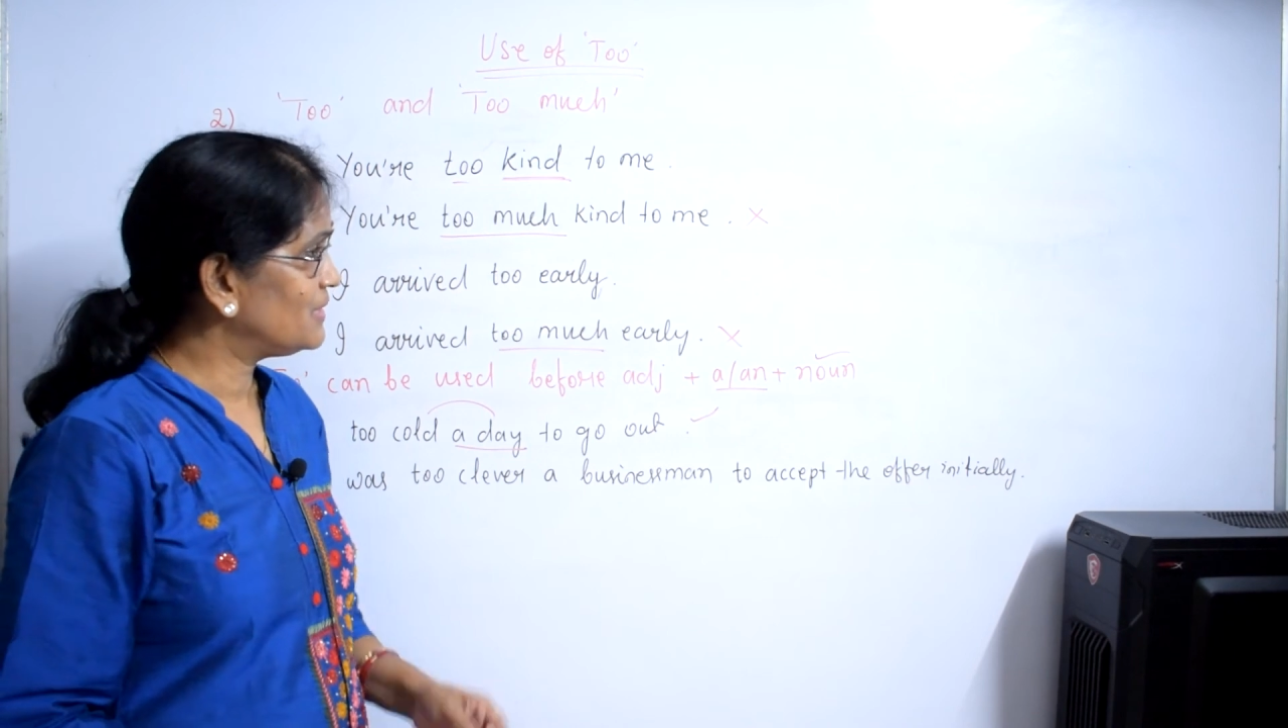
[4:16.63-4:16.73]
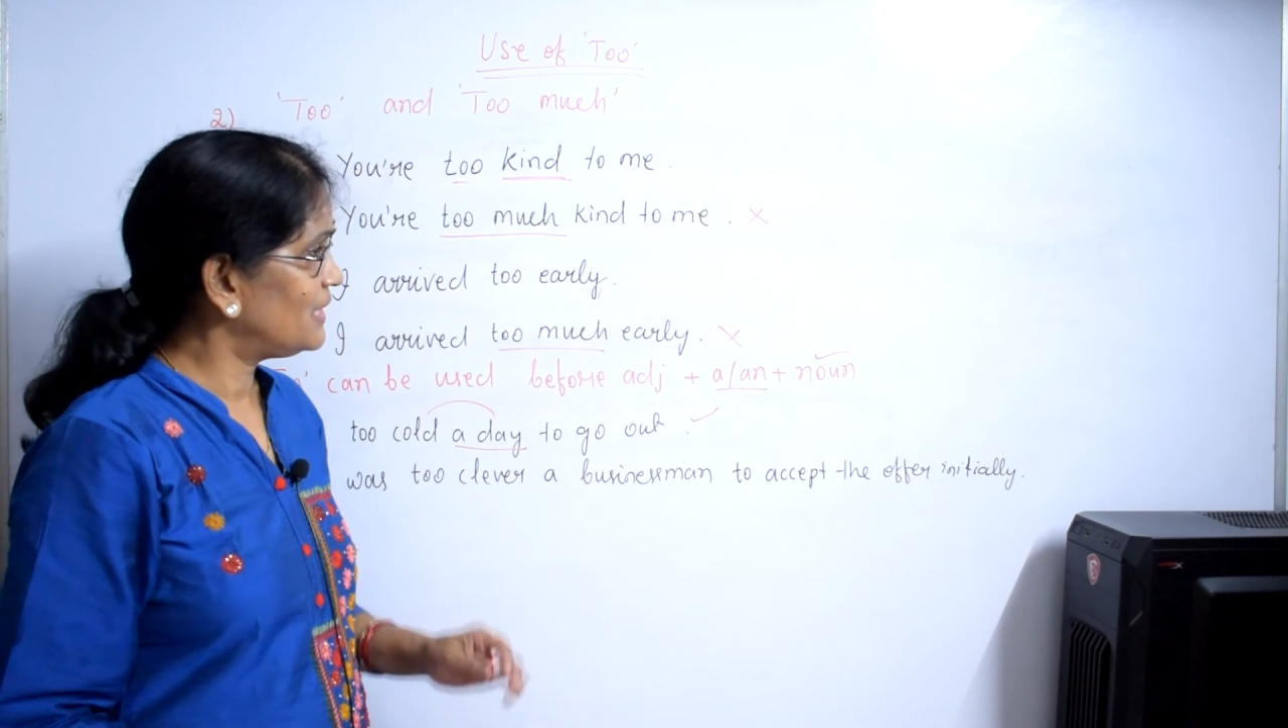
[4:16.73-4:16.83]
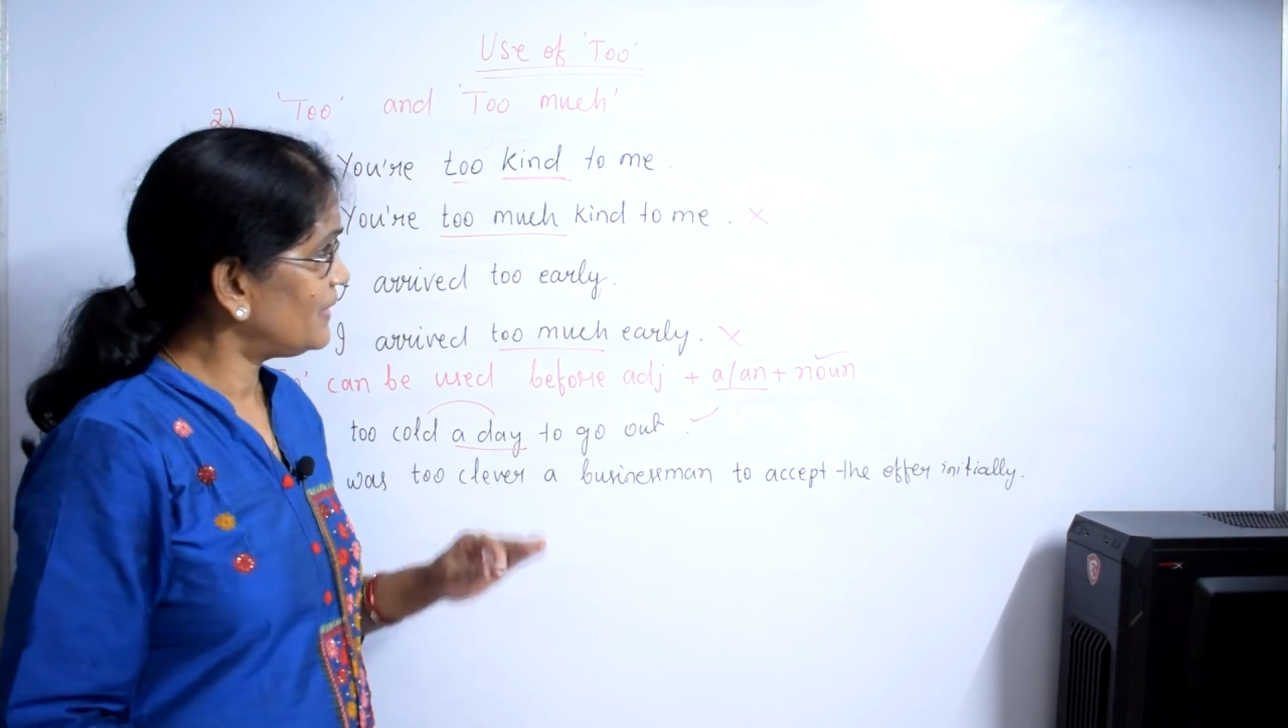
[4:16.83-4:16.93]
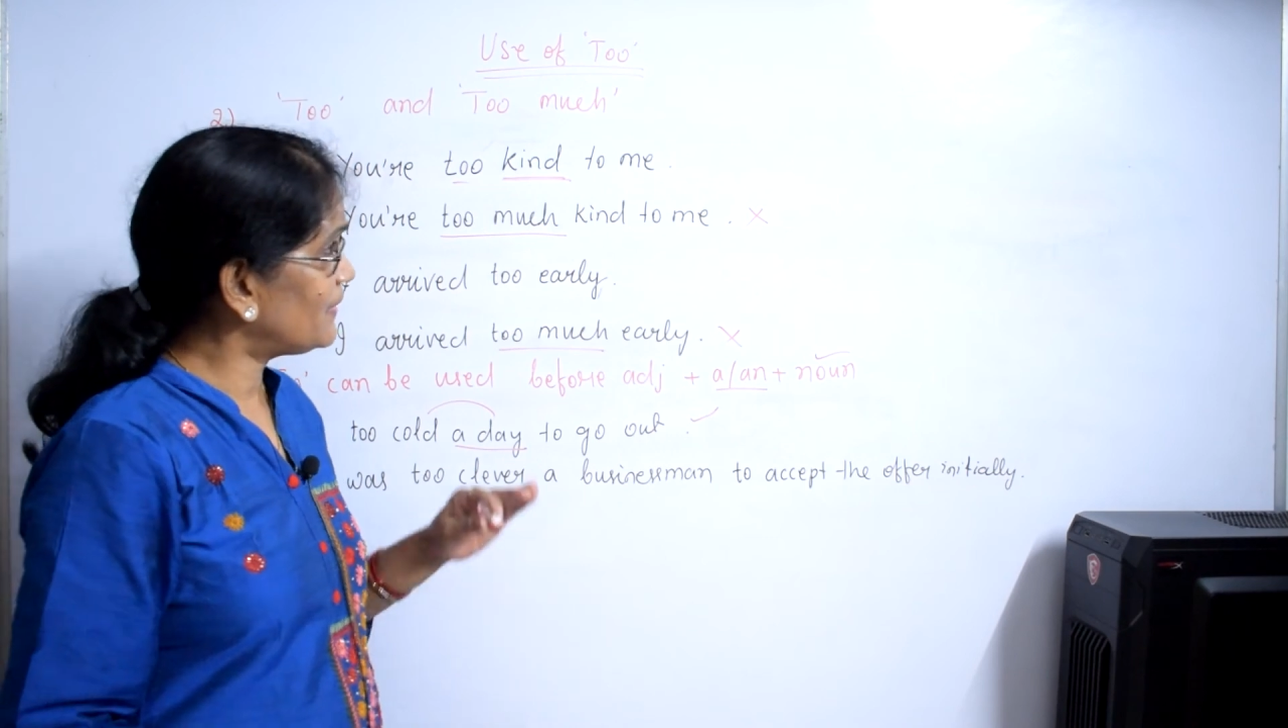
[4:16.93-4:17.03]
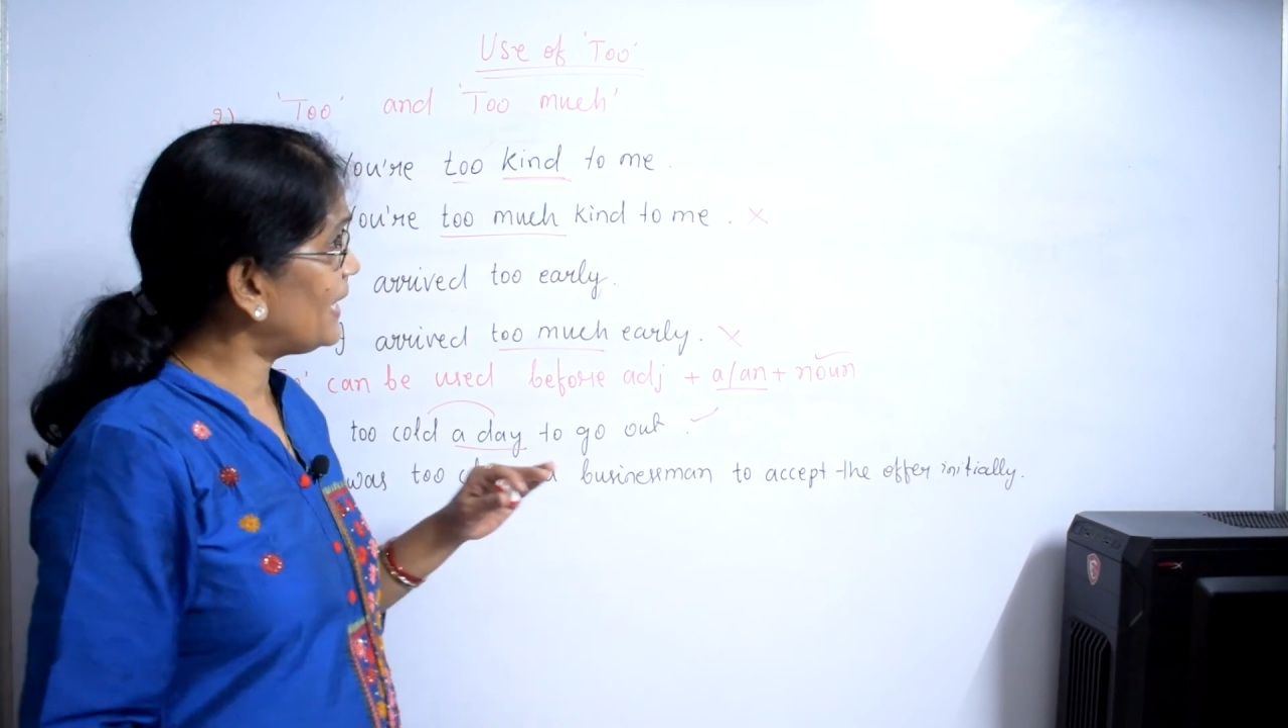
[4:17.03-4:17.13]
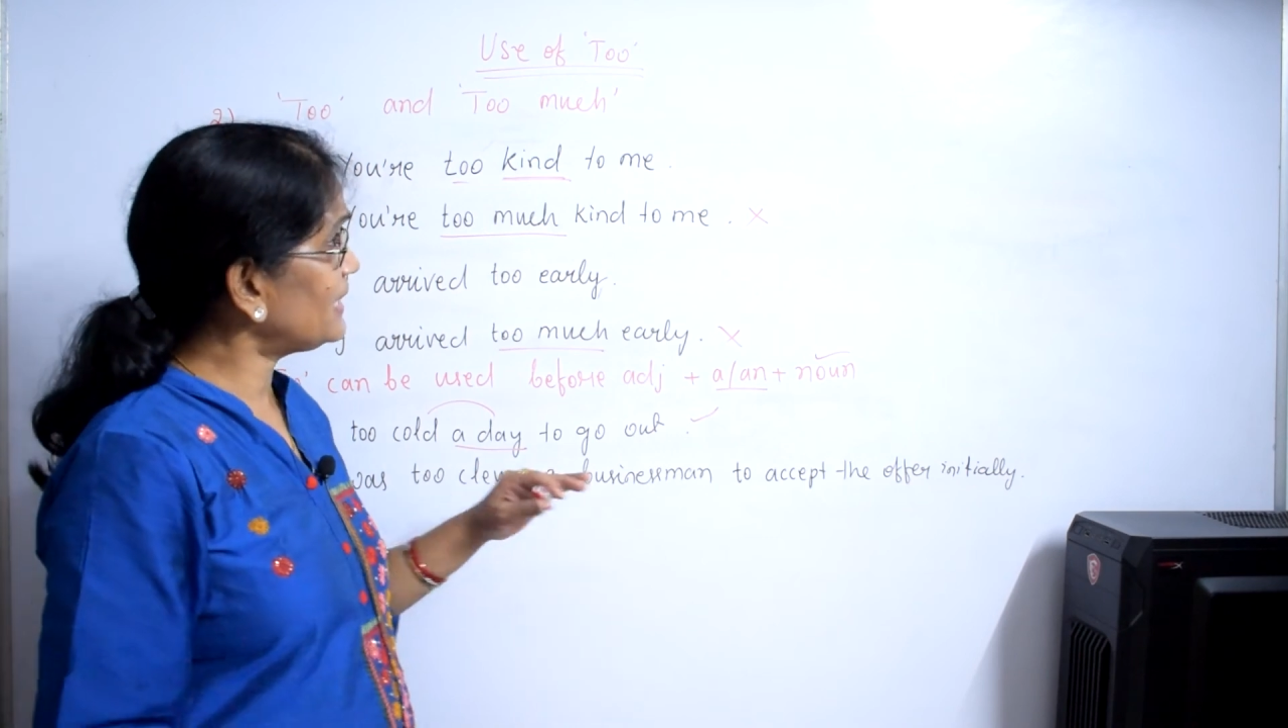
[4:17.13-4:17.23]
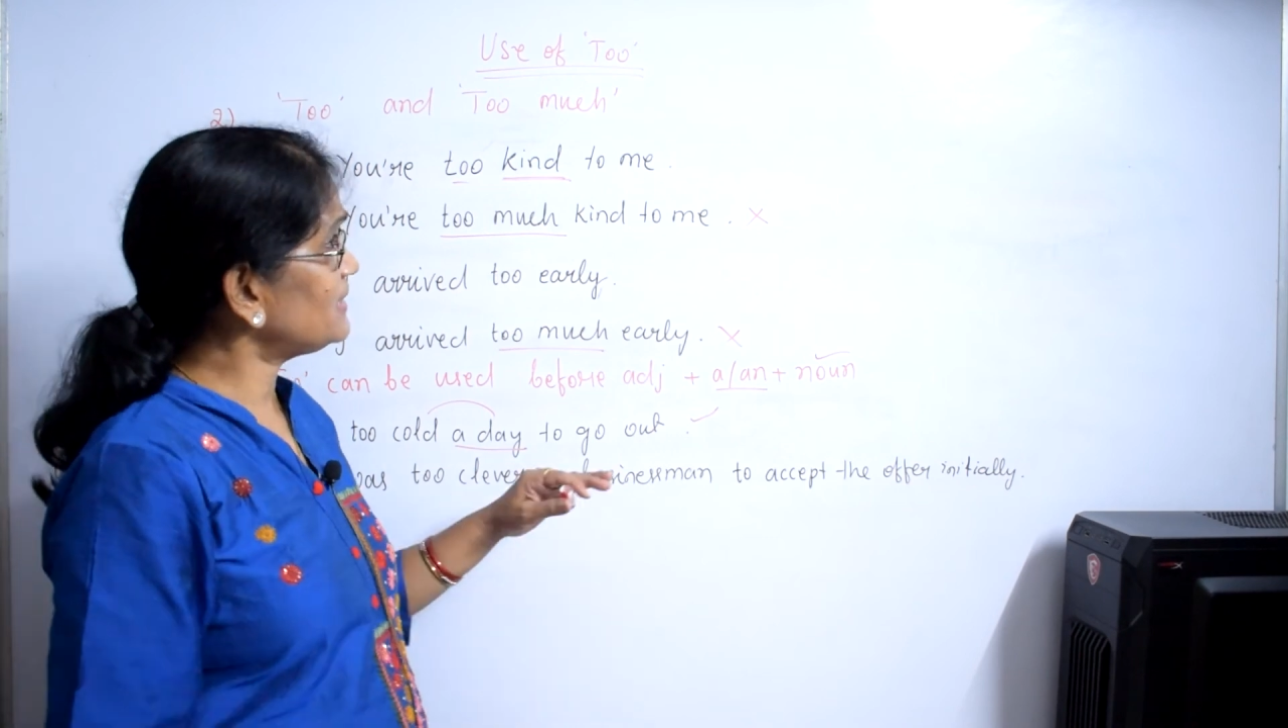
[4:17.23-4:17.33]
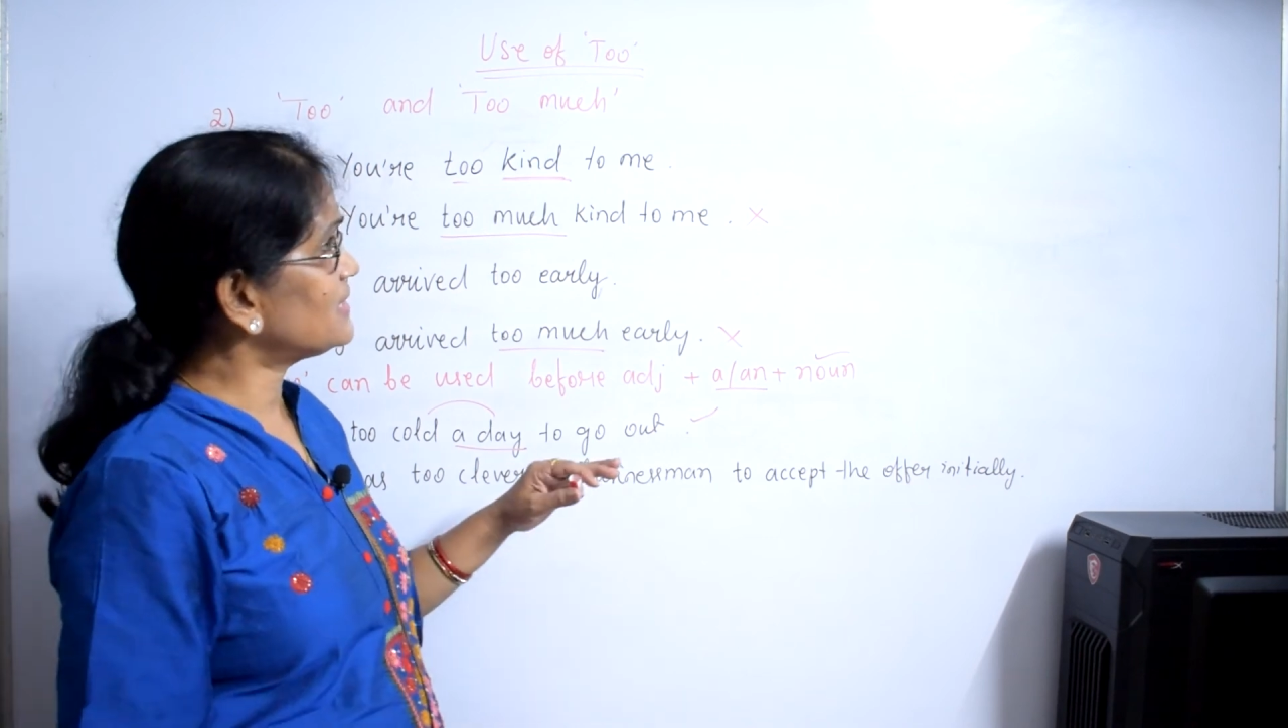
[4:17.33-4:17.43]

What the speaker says: you get the